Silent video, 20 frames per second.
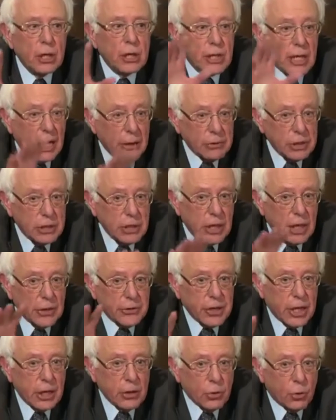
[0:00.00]
Guarantee
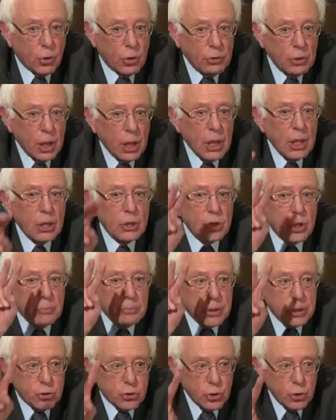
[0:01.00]
healthcare at all.
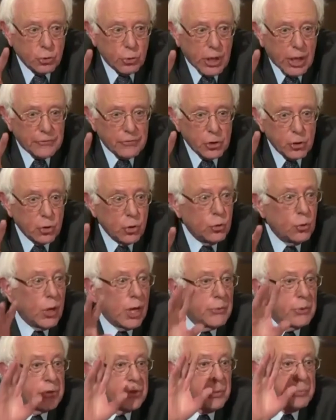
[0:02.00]
Number two, we have to do
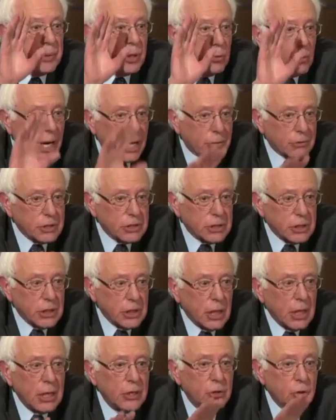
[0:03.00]
away with the
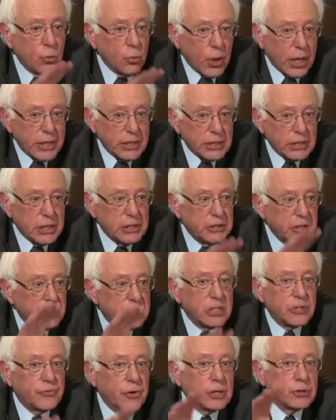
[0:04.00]
bureaucracy, the waste, and the
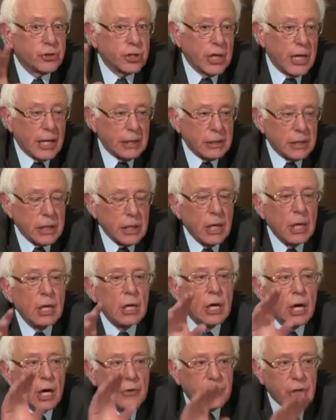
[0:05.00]
dysfunctionality
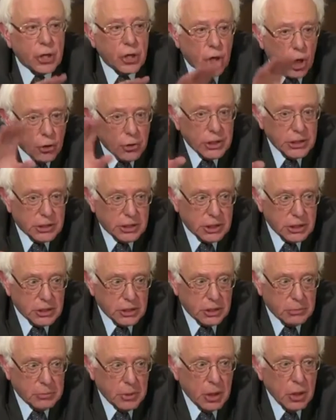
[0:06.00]
of the current
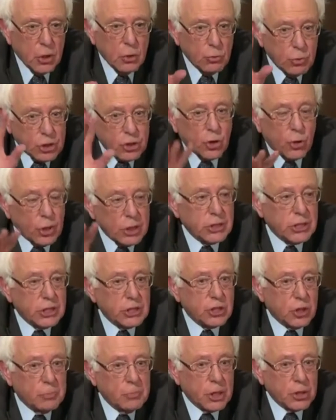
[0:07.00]
system, which costs us
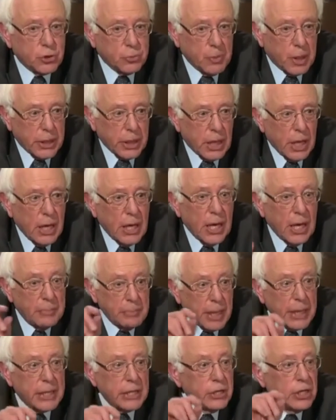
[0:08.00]
so much money, and
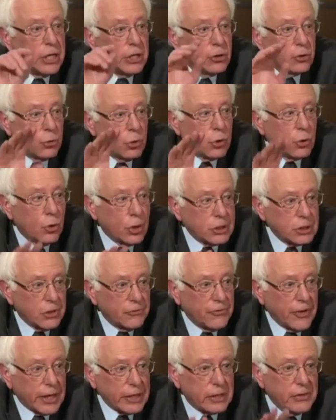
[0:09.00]
make it into a
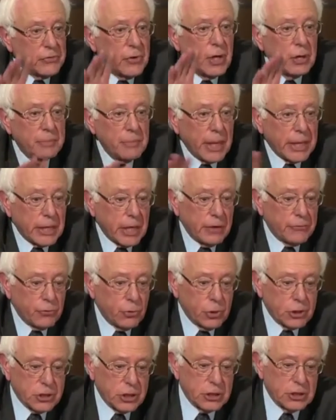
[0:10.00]
cost-effective Medicare for all system.